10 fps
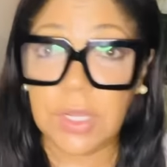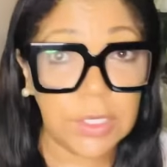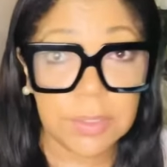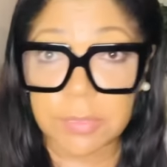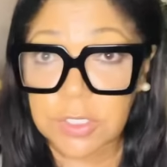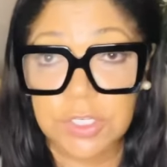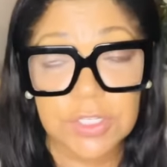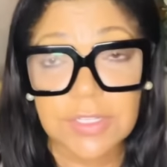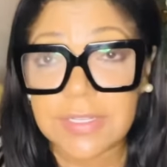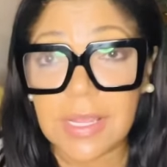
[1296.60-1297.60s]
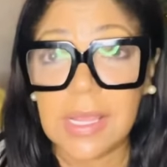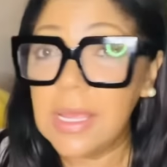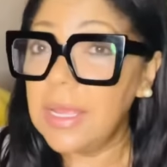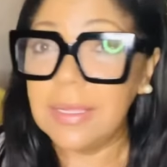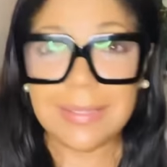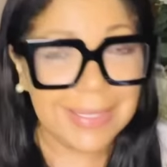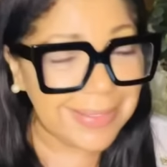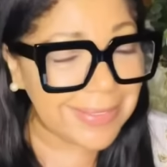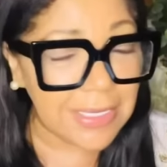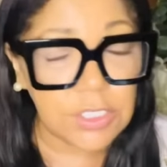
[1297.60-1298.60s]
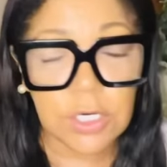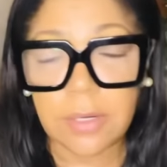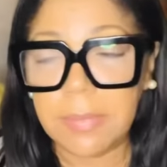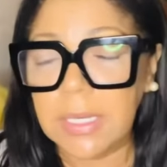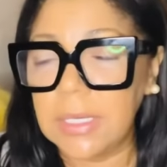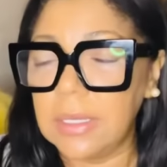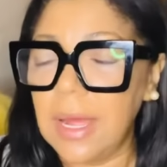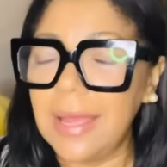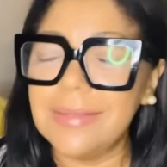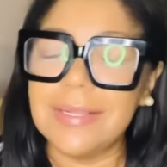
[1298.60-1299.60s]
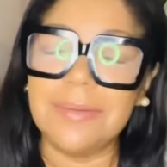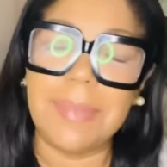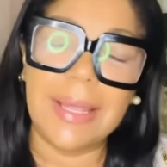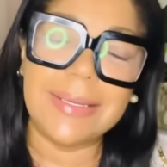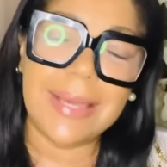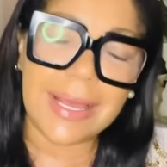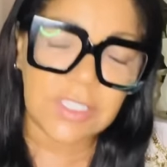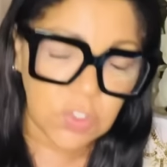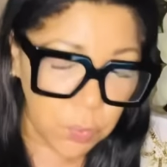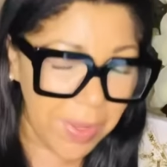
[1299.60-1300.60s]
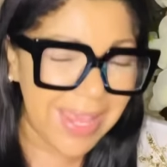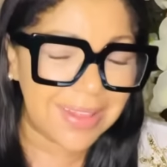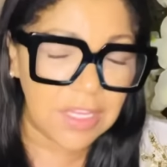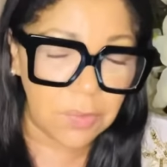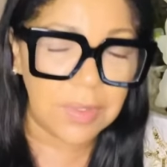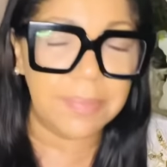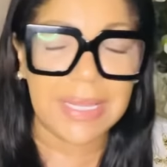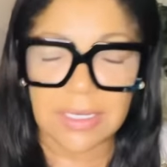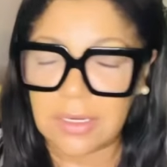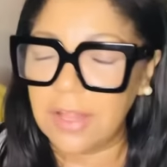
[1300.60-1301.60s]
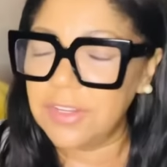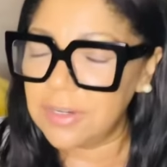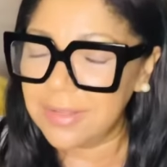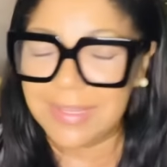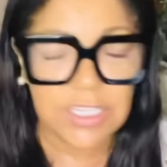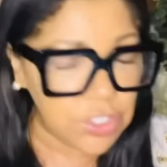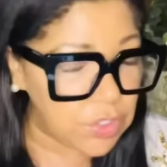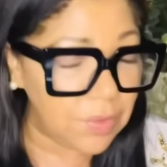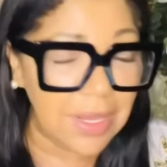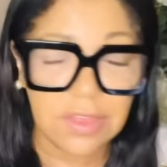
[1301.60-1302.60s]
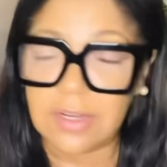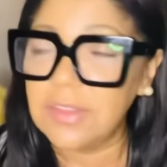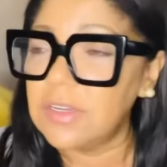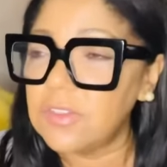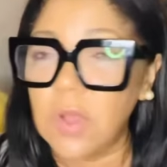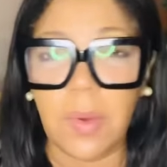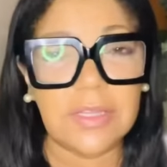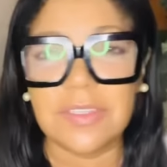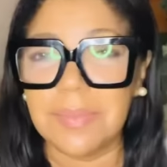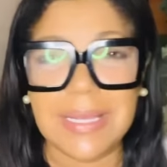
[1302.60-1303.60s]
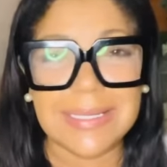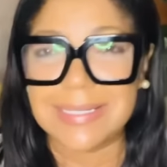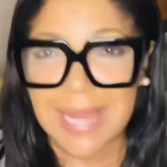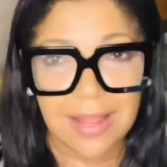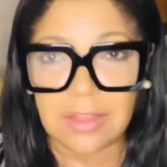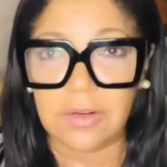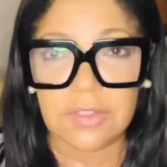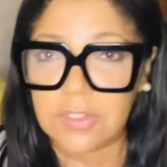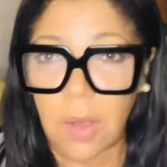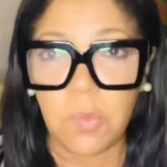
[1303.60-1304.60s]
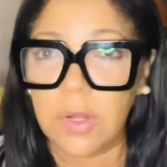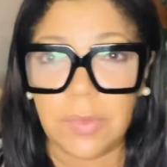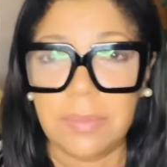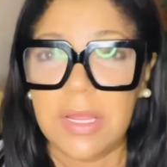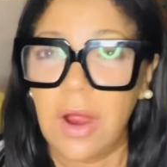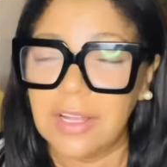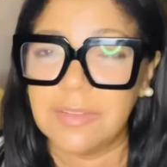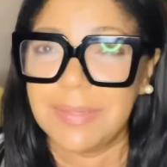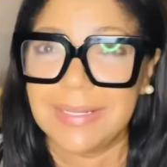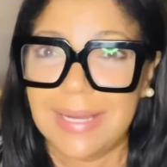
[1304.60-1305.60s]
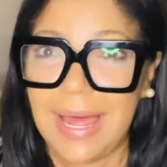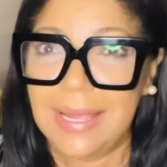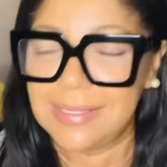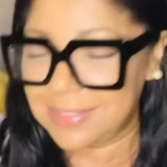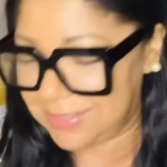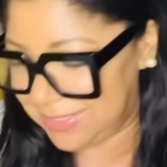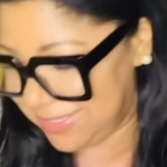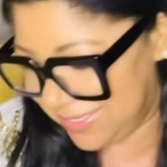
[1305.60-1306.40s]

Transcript: an emergency. He sent her money. I said by next week there will be another issue. Either there's going to be a death or someone will be hospitalized.